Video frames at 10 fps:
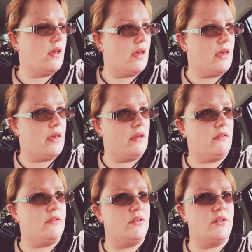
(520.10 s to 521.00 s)

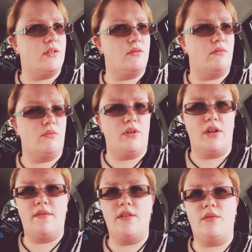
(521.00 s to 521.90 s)
and
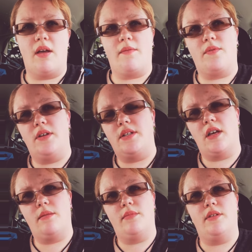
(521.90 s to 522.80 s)
whenever you have free
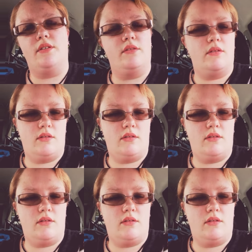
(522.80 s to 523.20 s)
time and